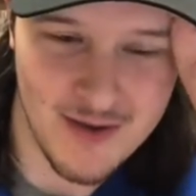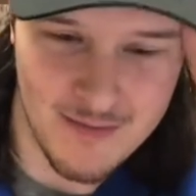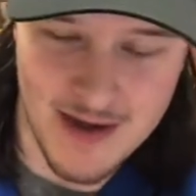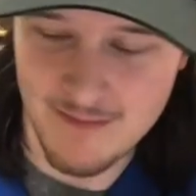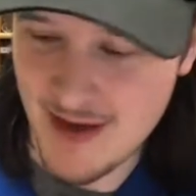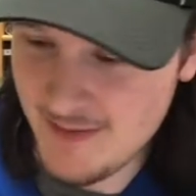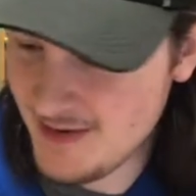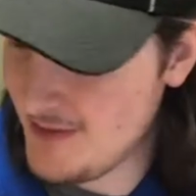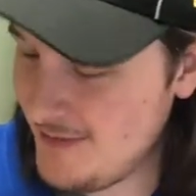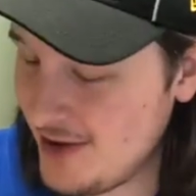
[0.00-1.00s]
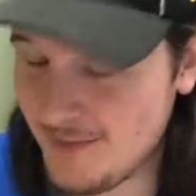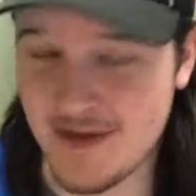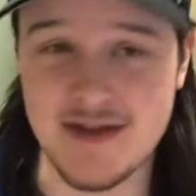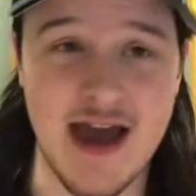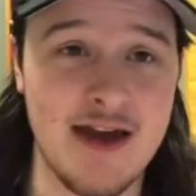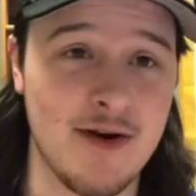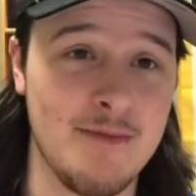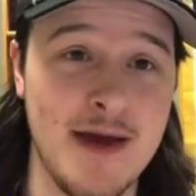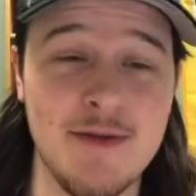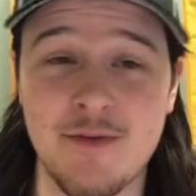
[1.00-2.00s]
maybe maybe maybe it'll be sad, or
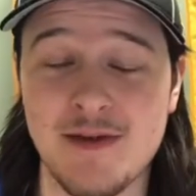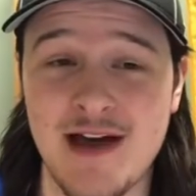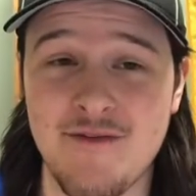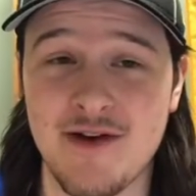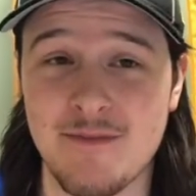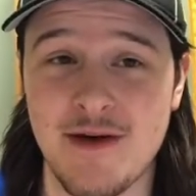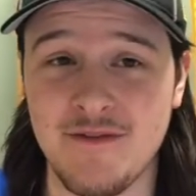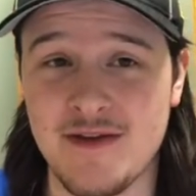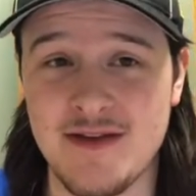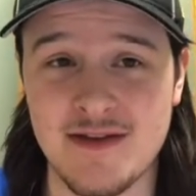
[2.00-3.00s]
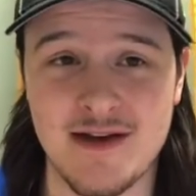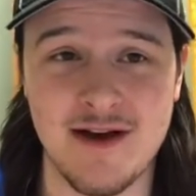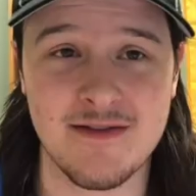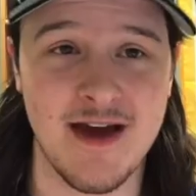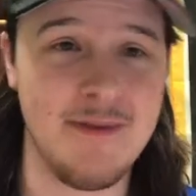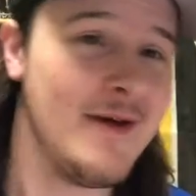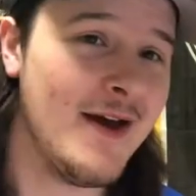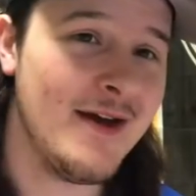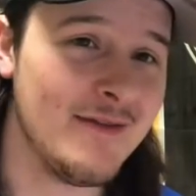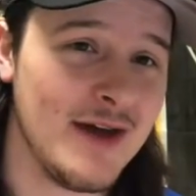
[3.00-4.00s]
maybe you'll be laughing in my face the entire time.
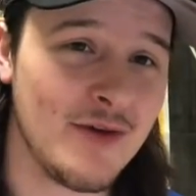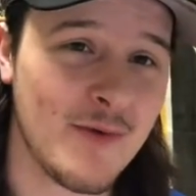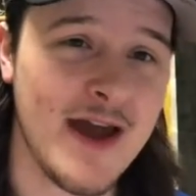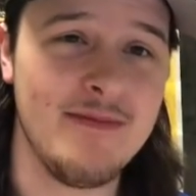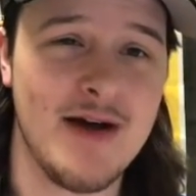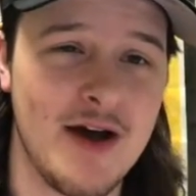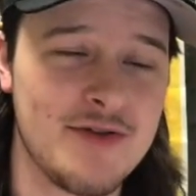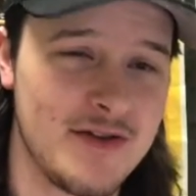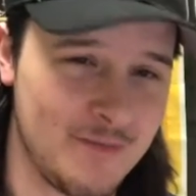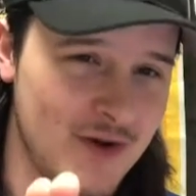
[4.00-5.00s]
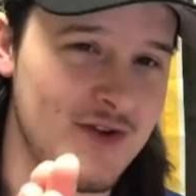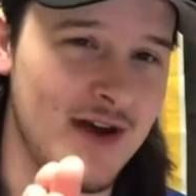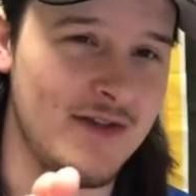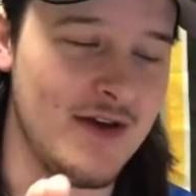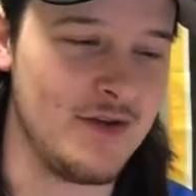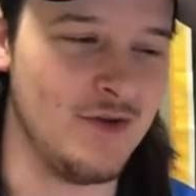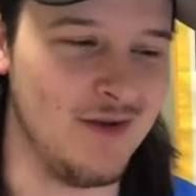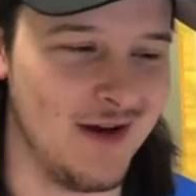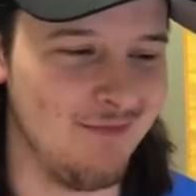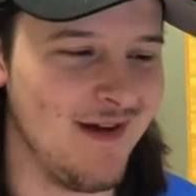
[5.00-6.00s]
Either way, I'll just appreciate that you
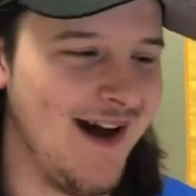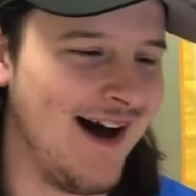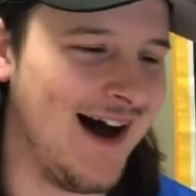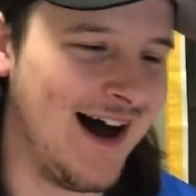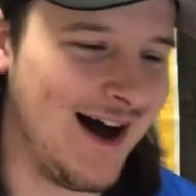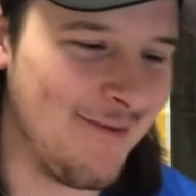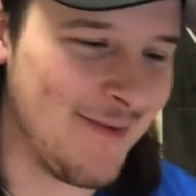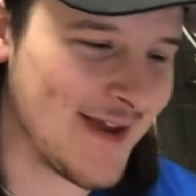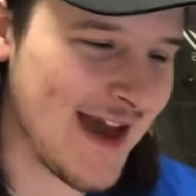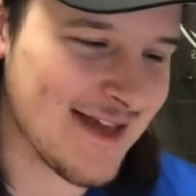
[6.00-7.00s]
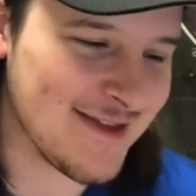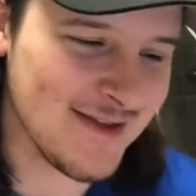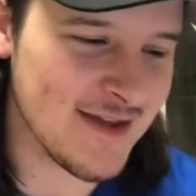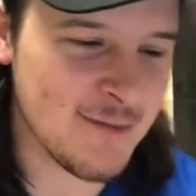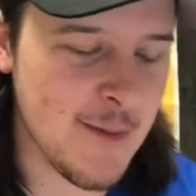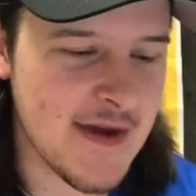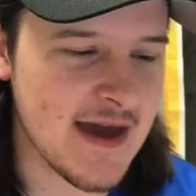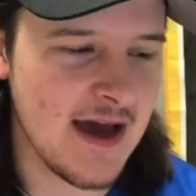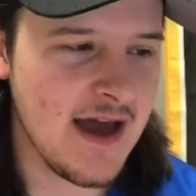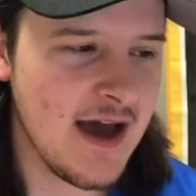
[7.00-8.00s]
tuned in. Uh, but yeah, so this would be
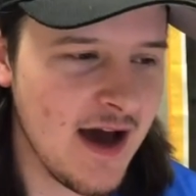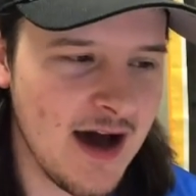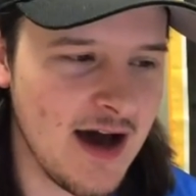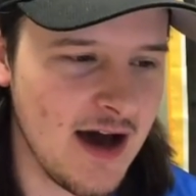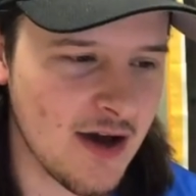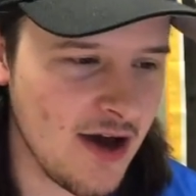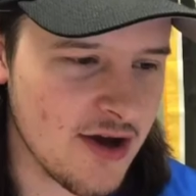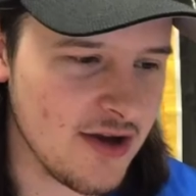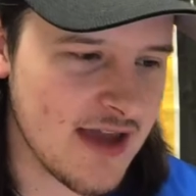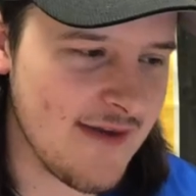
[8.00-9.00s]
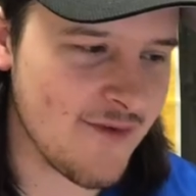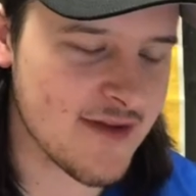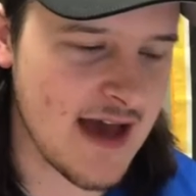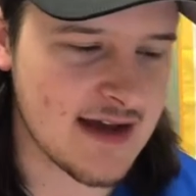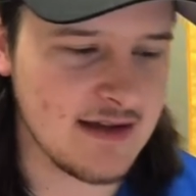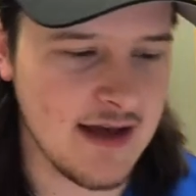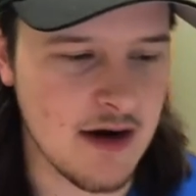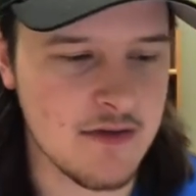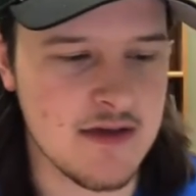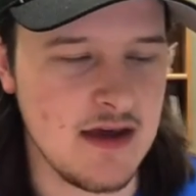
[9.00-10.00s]
a, a, a good game for Zach
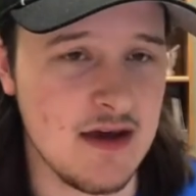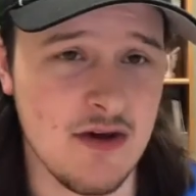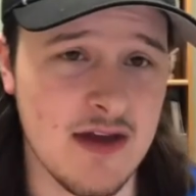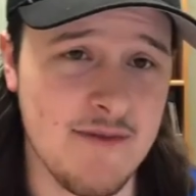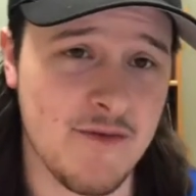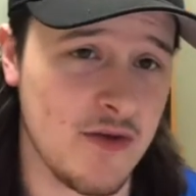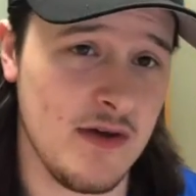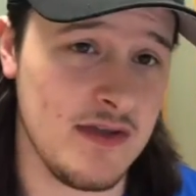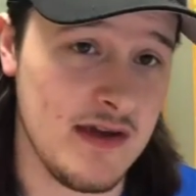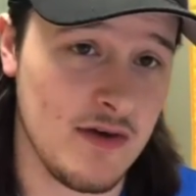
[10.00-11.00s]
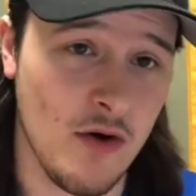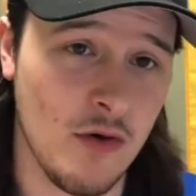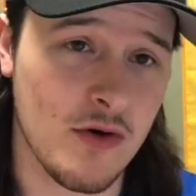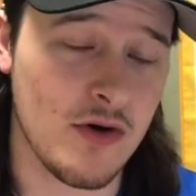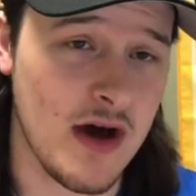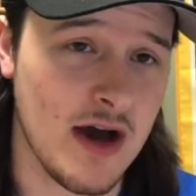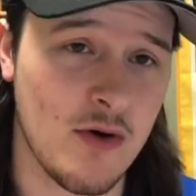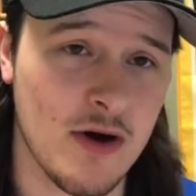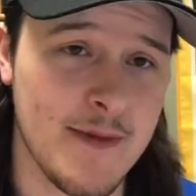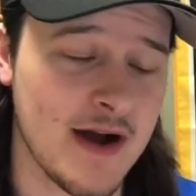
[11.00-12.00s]
Collaros, a good game for the, the whole uh,
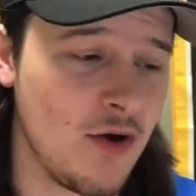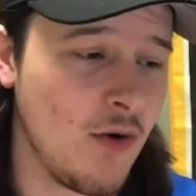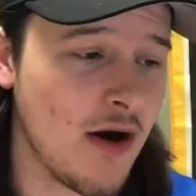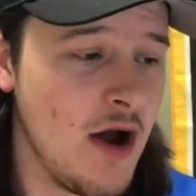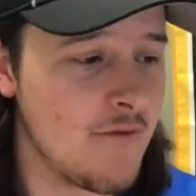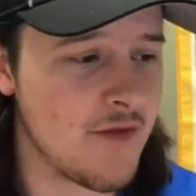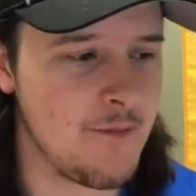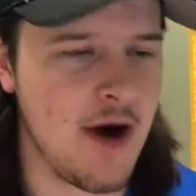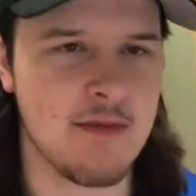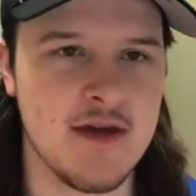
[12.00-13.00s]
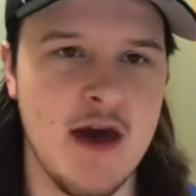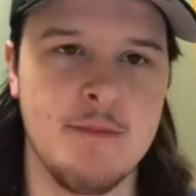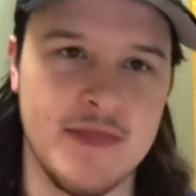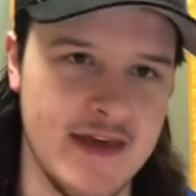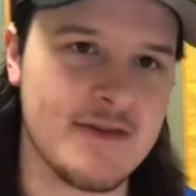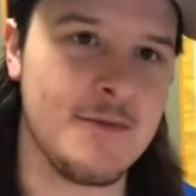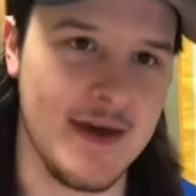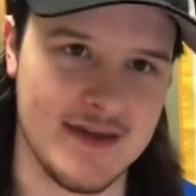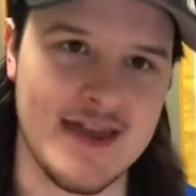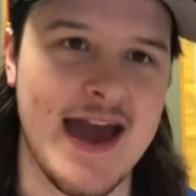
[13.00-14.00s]
quarterback core for the Bombers, but this would be
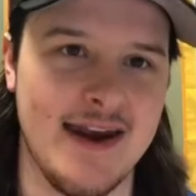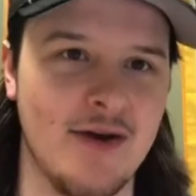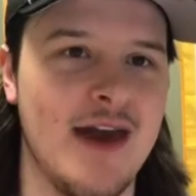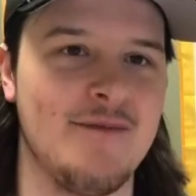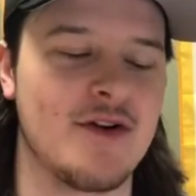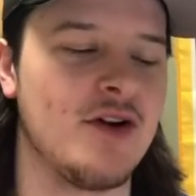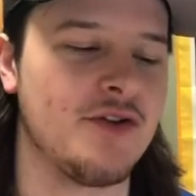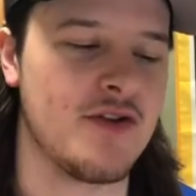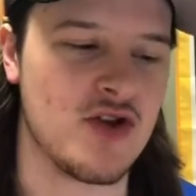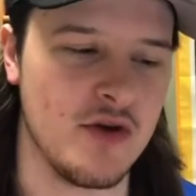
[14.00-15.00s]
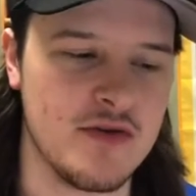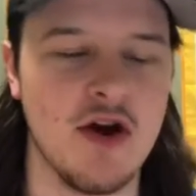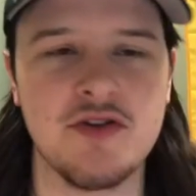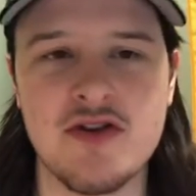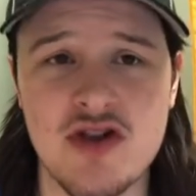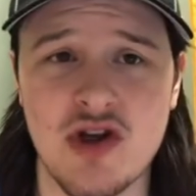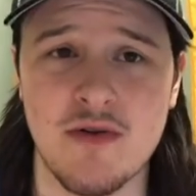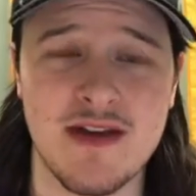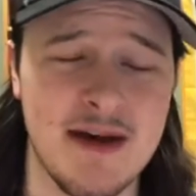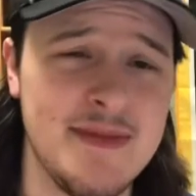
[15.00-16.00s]
a standout game for Dalton Schoen. Dalton
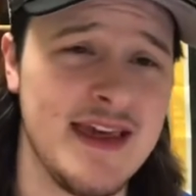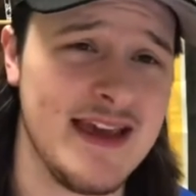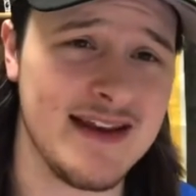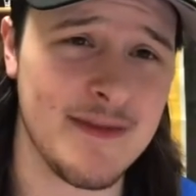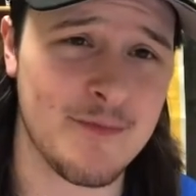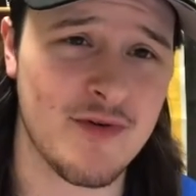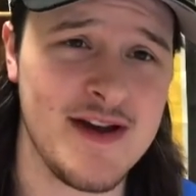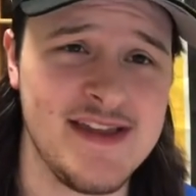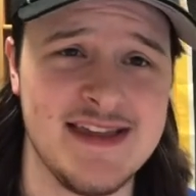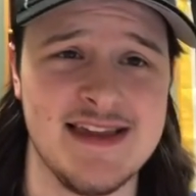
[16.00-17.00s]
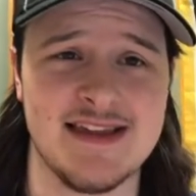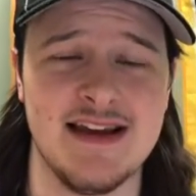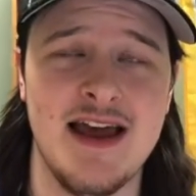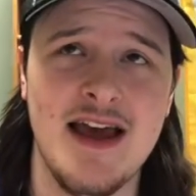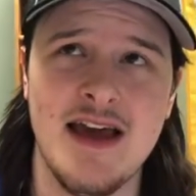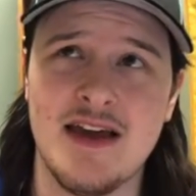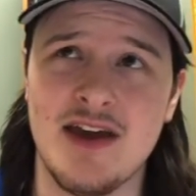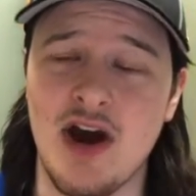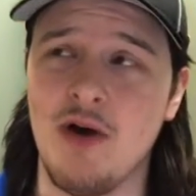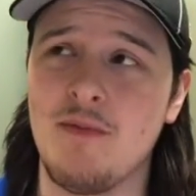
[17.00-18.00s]
Schoen comes into the preseason, you
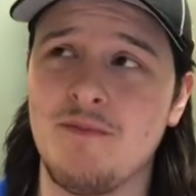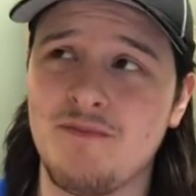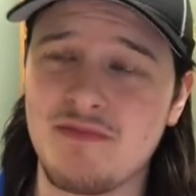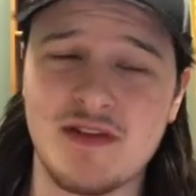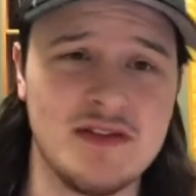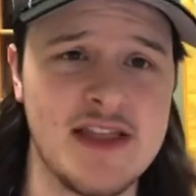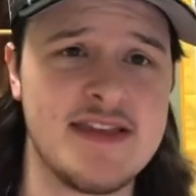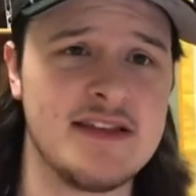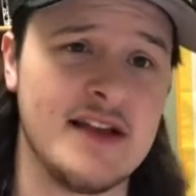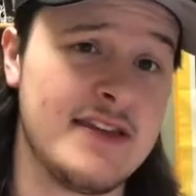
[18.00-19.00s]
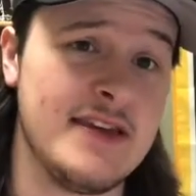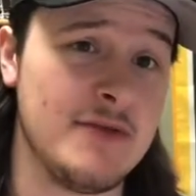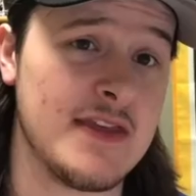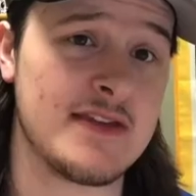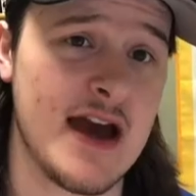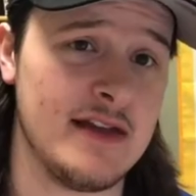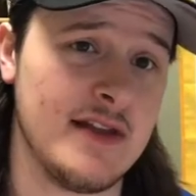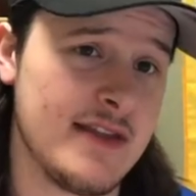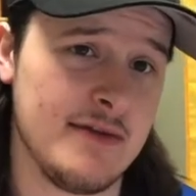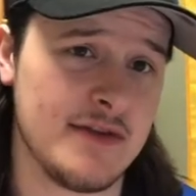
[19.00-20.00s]
know, let's let's see what this guy,
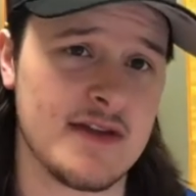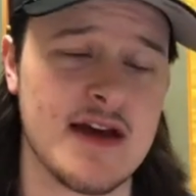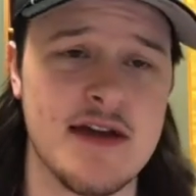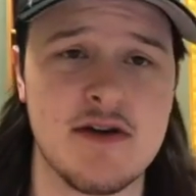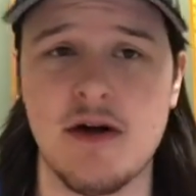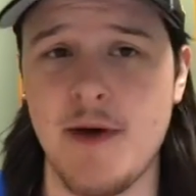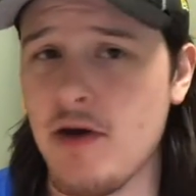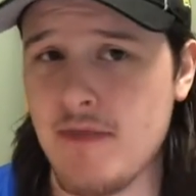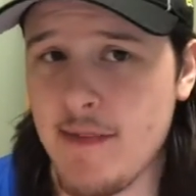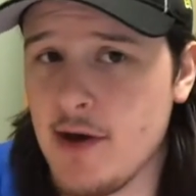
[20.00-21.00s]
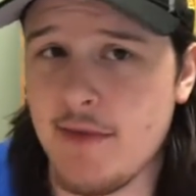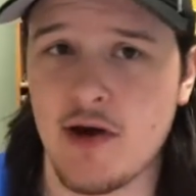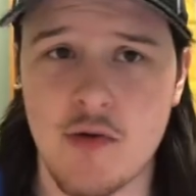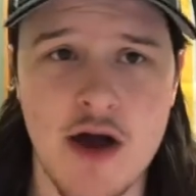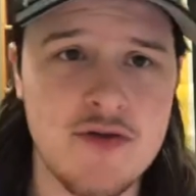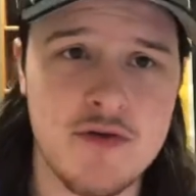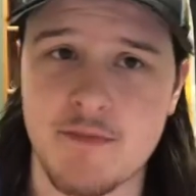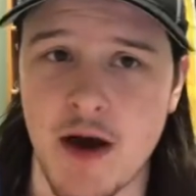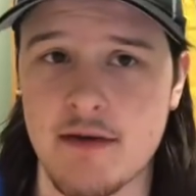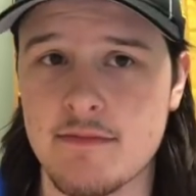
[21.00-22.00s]
let's see what this guy's all about. Maybe he'll make a roster
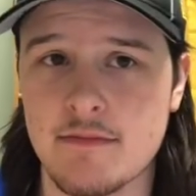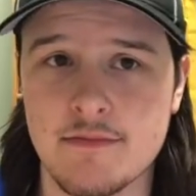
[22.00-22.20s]
spot.